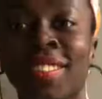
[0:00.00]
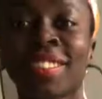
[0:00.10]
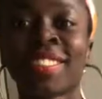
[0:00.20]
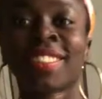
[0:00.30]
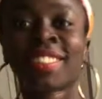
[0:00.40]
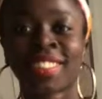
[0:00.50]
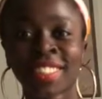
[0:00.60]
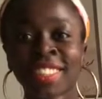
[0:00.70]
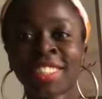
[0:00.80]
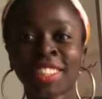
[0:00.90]

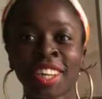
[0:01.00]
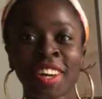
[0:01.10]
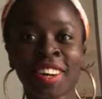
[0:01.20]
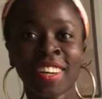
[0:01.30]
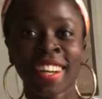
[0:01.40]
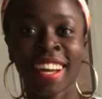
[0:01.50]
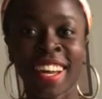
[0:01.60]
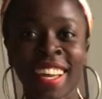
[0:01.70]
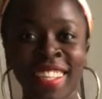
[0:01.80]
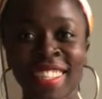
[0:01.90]
So
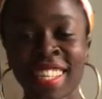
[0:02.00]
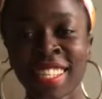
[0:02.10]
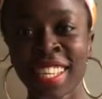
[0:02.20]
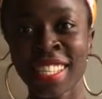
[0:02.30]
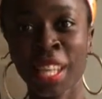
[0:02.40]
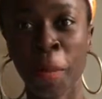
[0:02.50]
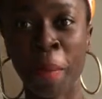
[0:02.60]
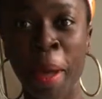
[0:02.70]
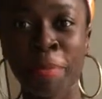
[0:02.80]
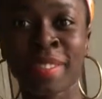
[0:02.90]
guys, this is the
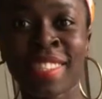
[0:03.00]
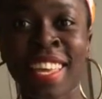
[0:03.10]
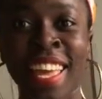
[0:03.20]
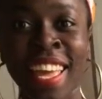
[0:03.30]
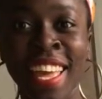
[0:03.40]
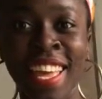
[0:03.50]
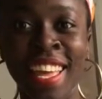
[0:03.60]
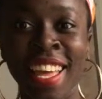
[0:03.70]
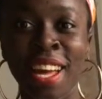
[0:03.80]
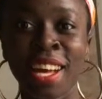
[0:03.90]
Pepsi
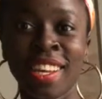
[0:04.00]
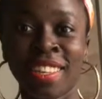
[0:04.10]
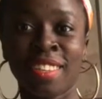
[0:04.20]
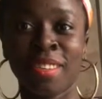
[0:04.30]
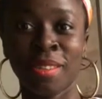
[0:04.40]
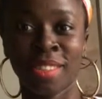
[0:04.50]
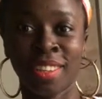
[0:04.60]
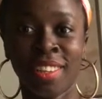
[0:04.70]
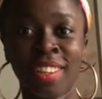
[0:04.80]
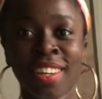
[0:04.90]

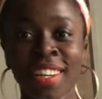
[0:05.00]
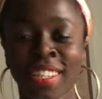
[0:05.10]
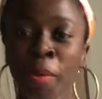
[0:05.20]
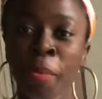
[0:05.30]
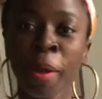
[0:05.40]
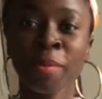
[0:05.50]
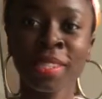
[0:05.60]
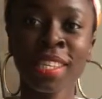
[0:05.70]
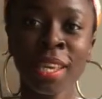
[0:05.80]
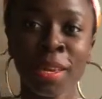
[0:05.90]
look, the
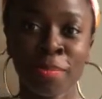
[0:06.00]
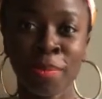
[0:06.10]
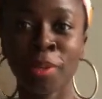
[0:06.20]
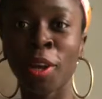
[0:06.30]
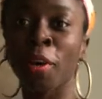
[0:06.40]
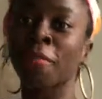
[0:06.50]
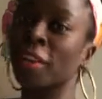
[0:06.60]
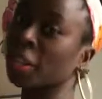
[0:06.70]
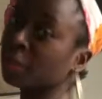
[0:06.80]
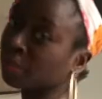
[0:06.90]
Pepsi
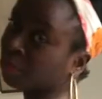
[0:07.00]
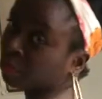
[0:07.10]
pullover.